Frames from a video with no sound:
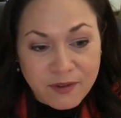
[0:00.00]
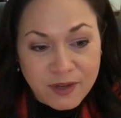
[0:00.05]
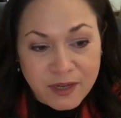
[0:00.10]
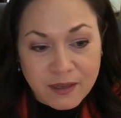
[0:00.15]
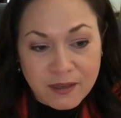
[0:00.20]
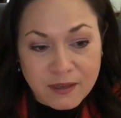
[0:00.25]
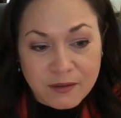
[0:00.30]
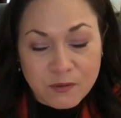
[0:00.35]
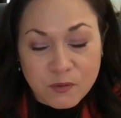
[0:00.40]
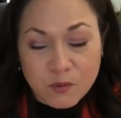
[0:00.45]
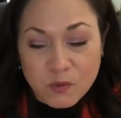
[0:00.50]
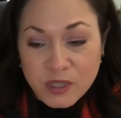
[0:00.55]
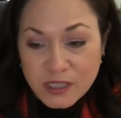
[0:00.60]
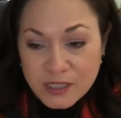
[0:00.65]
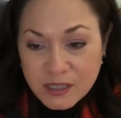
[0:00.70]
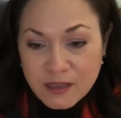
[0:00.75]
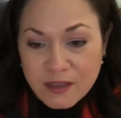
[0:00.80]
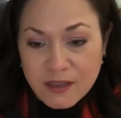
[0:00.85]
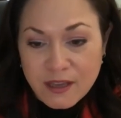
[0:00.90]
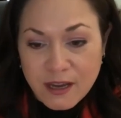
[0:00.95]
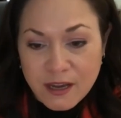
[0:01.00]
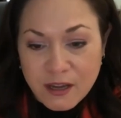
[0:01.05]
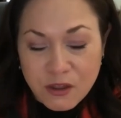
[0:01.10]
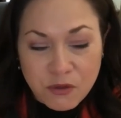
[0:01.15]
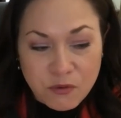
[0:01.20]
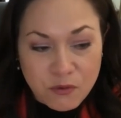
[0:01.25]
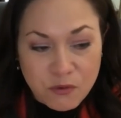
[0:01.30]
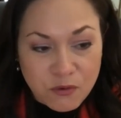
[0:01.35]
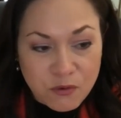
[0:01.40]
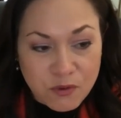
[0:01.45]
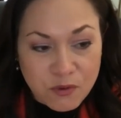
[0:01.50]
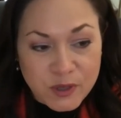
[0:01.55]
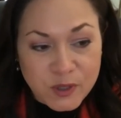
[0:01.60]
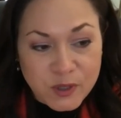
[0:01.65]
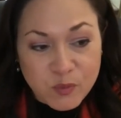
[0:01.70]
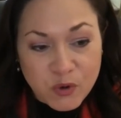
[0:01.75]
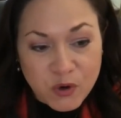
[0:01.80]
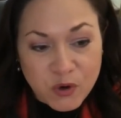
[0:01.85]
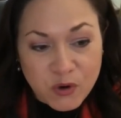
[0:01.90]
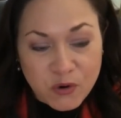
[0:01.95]
and we did that through this
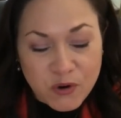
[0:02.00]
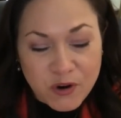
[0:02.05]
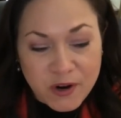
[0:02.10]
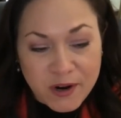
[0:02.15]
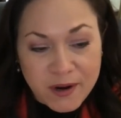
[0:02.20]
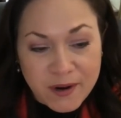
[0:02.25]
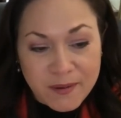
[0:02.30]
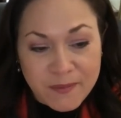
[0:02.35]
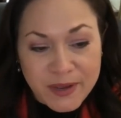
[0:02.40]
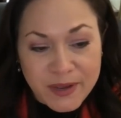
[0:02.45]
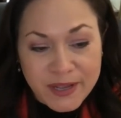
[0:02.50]
program.